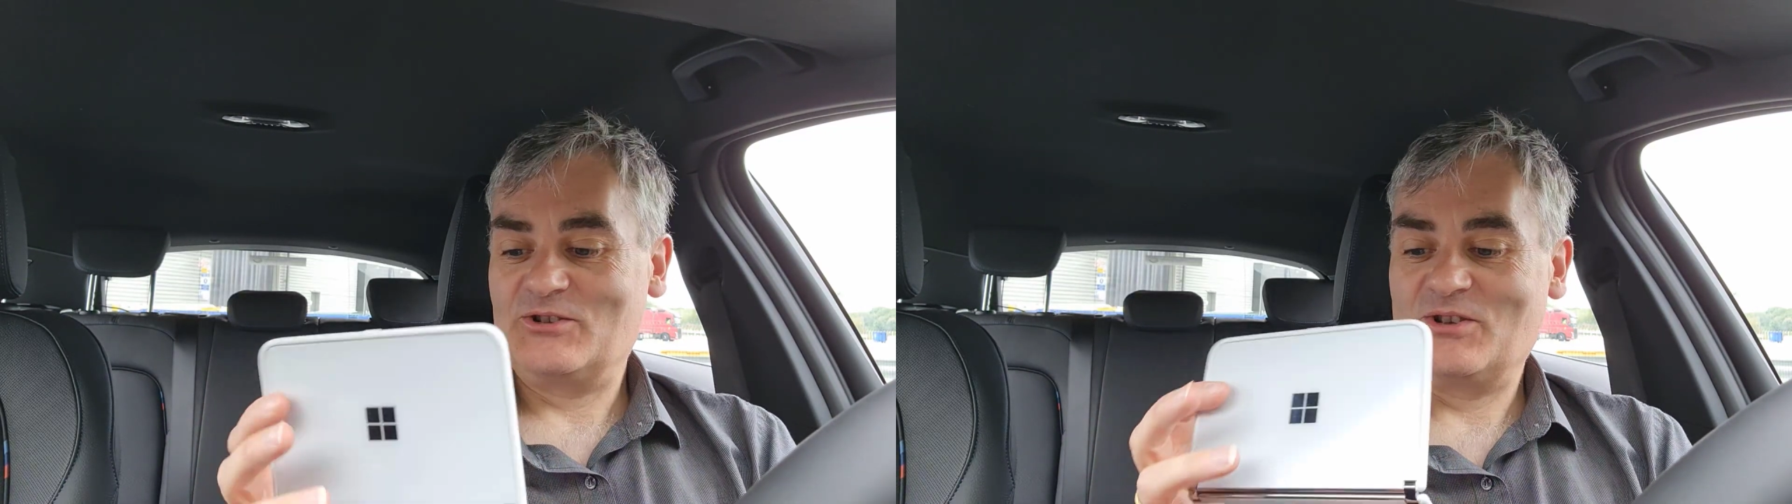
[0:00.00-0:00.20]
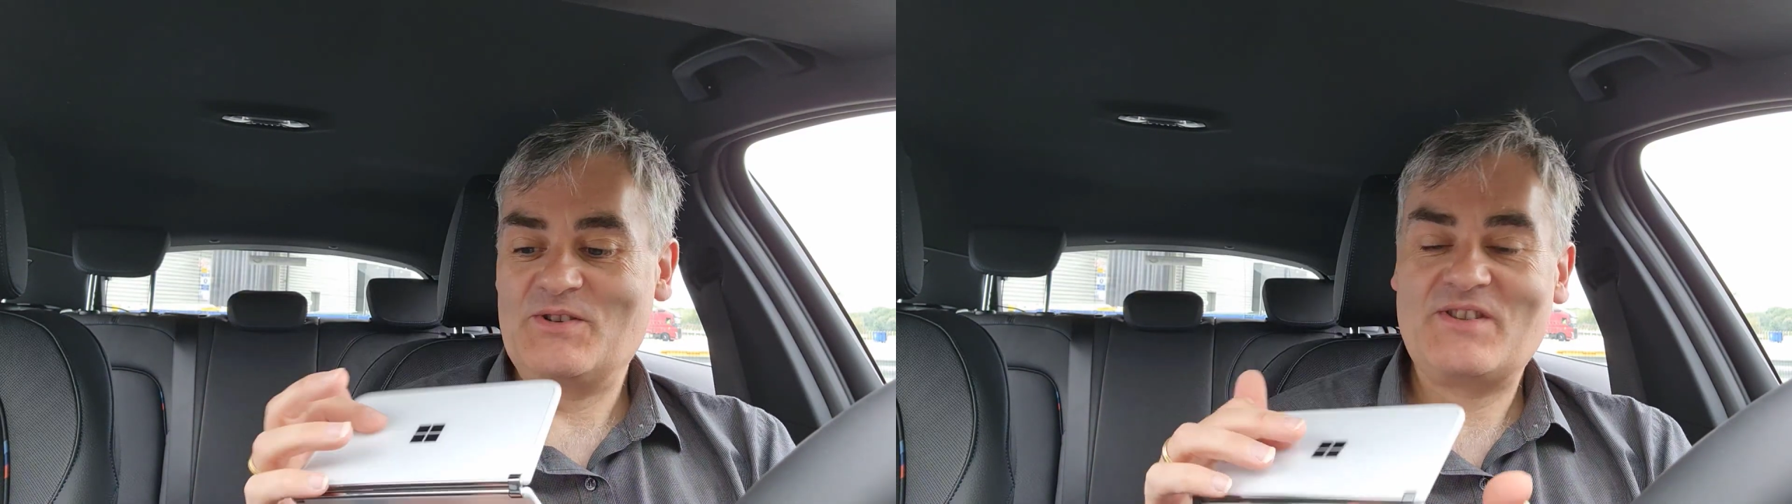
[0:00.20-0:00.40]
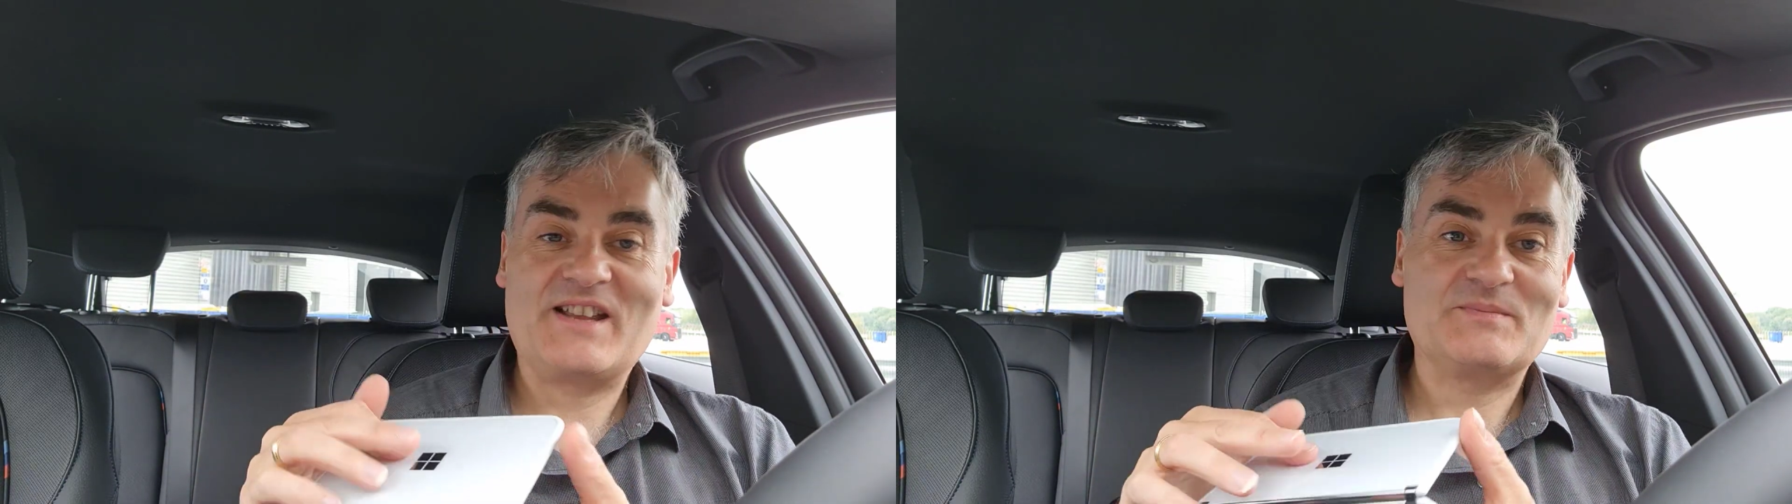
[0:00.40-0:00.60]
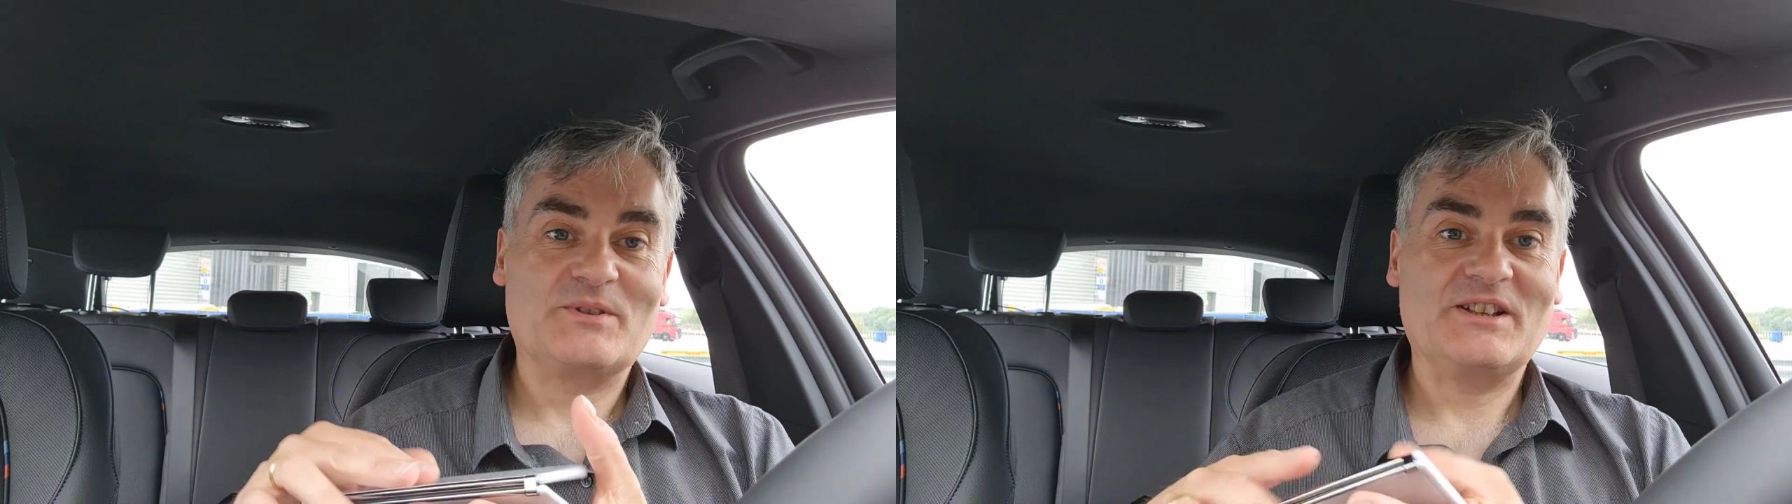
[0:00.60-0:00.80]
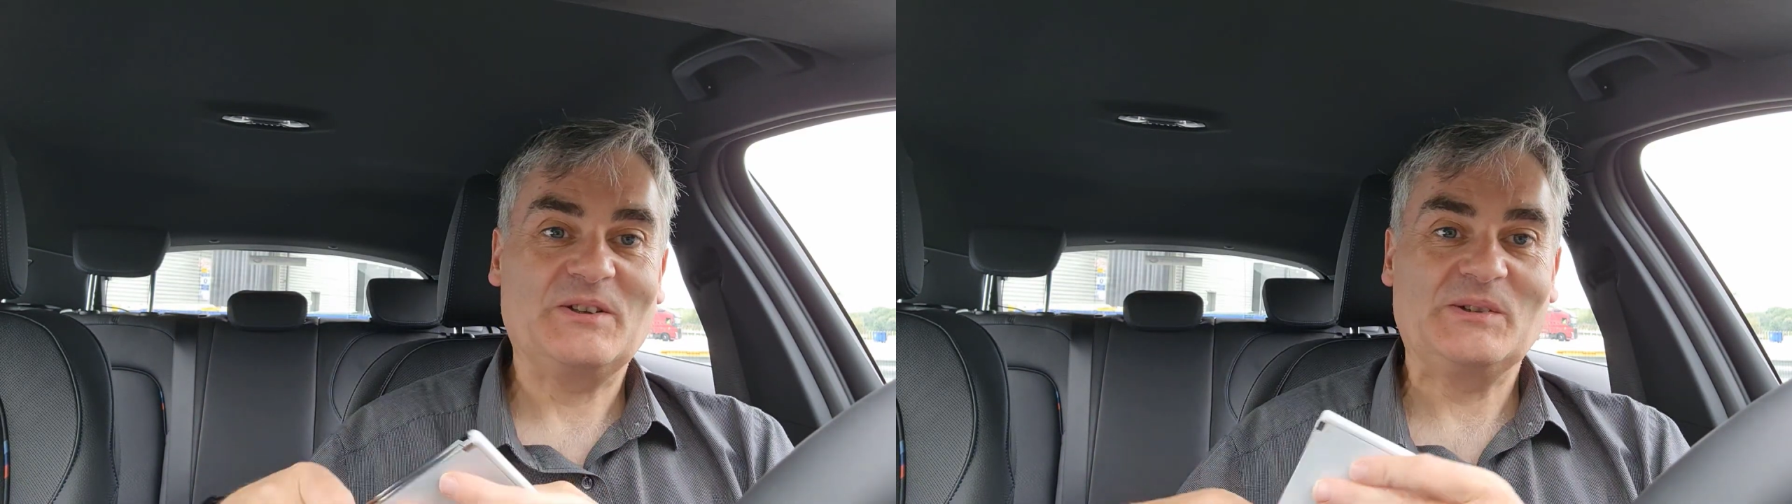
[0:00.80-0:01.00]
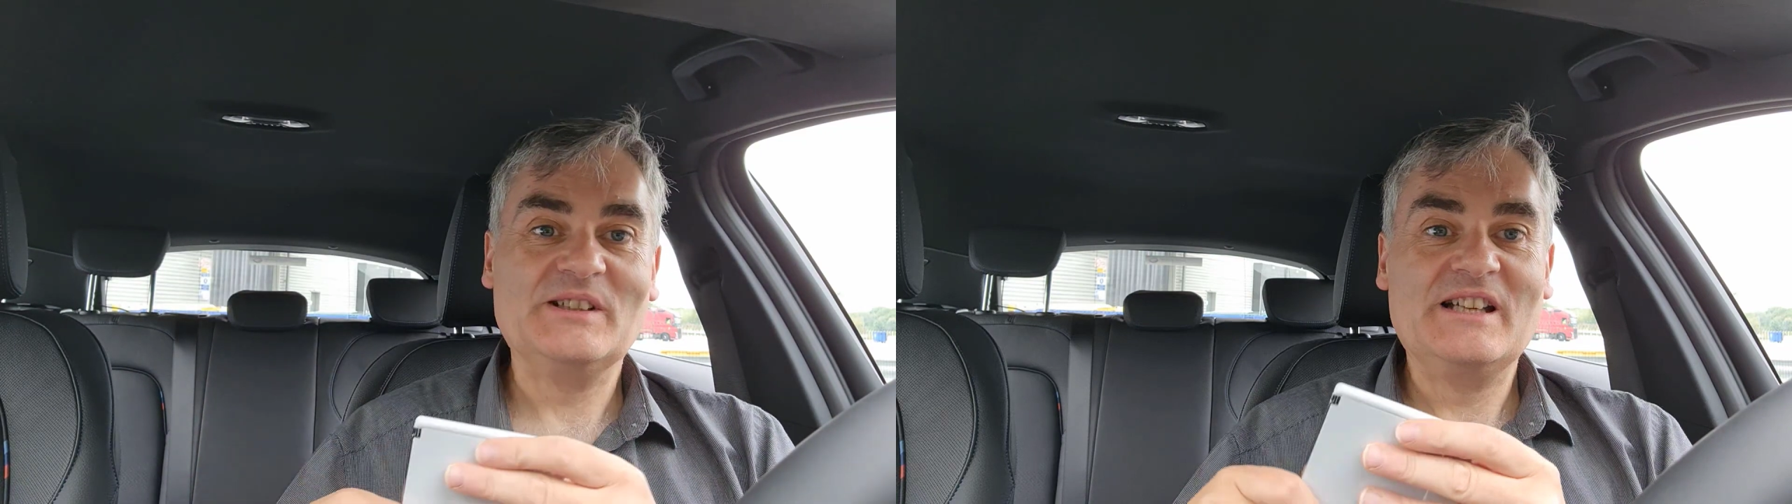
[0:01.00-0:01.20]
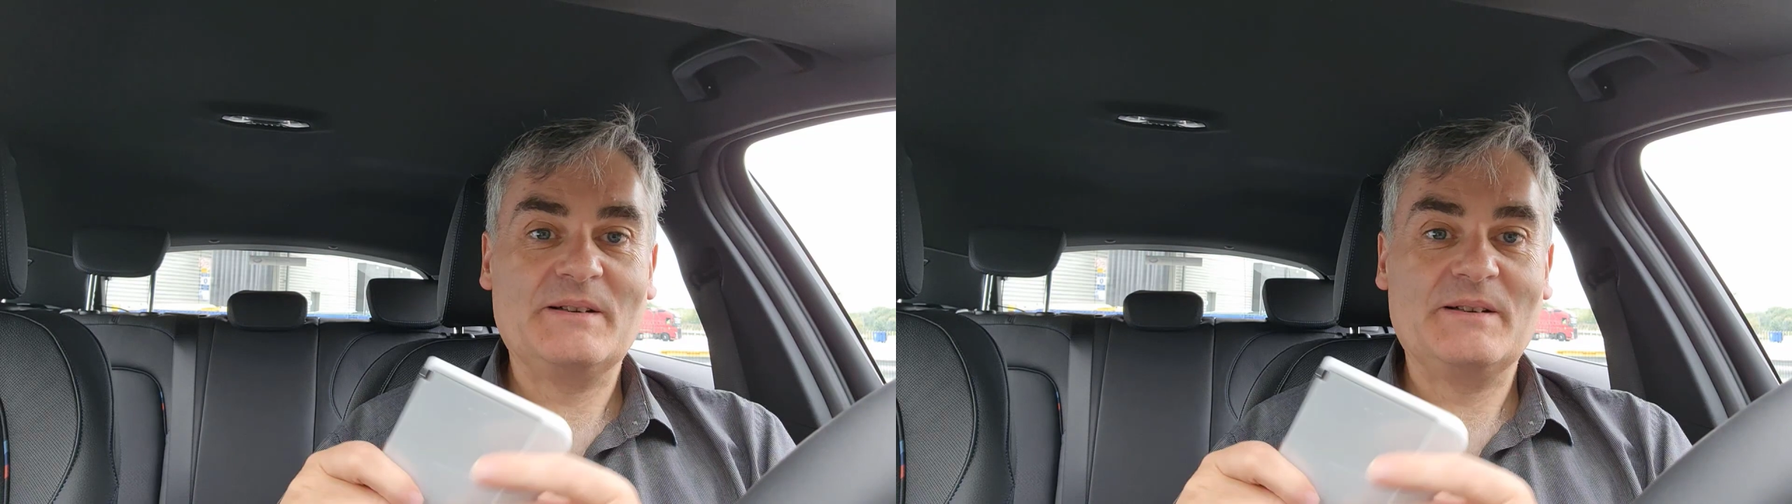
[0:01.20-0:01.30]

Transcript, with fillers: so that's pretty cool.